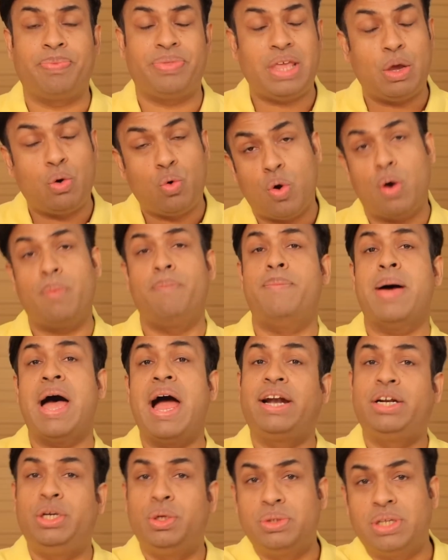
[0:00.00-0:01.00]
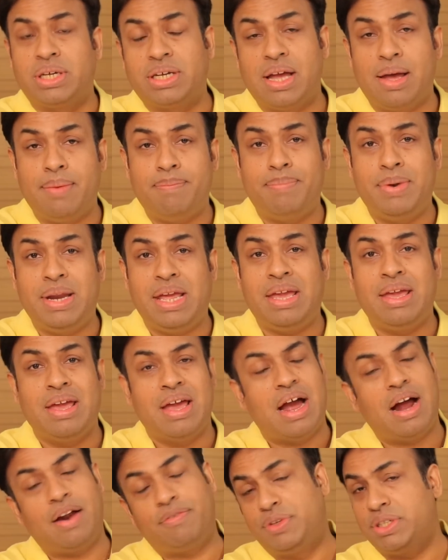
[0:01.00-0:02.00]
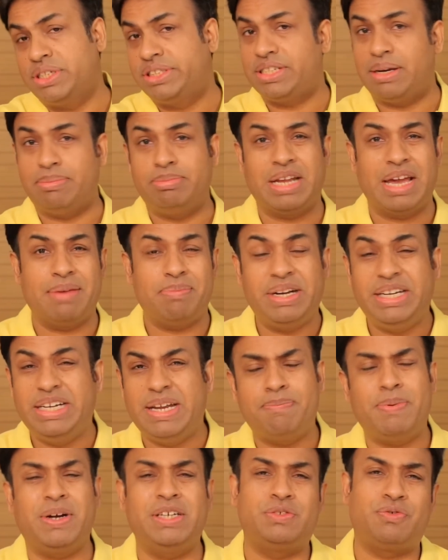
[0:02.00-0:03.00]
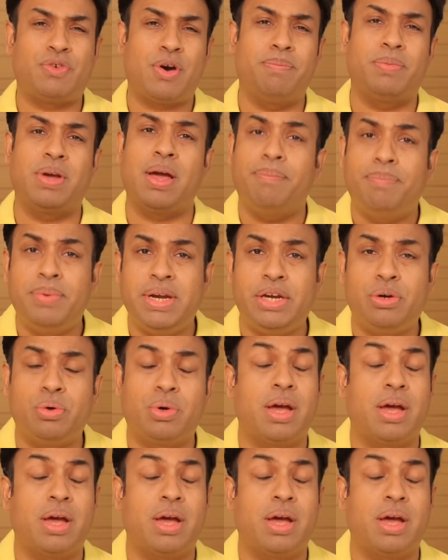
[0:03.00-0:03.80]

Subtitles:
they go back to the company after some time. It depends from company to